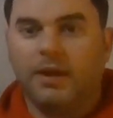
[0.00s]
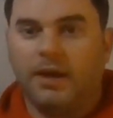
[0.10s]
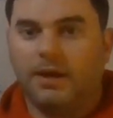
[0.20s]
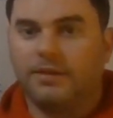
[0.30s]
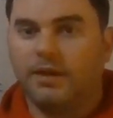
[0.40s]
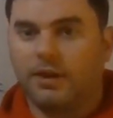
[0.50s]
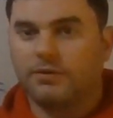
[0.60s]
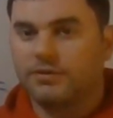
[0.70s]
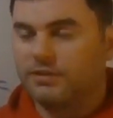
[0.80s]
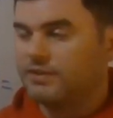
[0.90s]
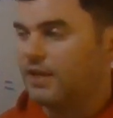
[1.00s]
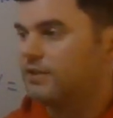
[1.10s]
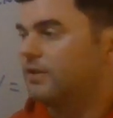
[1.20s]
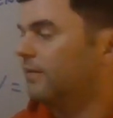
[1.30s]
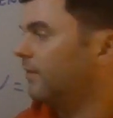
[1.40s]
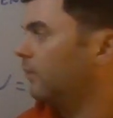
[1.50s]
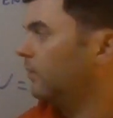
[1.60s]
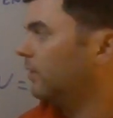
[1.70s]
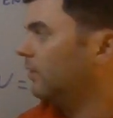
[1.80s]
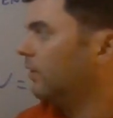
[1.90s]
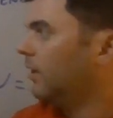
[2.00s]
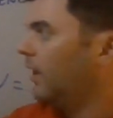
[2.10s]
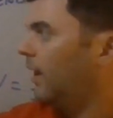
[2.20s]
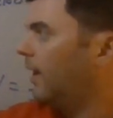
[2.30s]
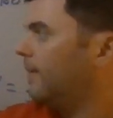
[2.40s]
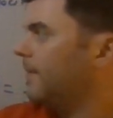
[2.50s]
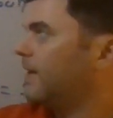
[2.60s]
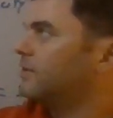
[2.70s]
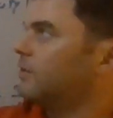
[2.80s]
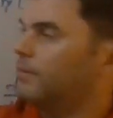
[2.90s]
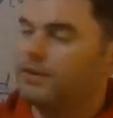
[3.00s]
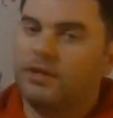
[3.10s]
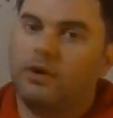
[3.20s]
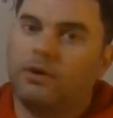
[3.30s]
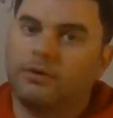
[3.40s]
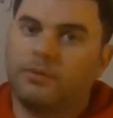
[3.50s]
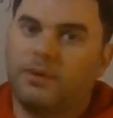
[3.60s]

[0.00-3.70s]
The honors section of it will ask you one of the hard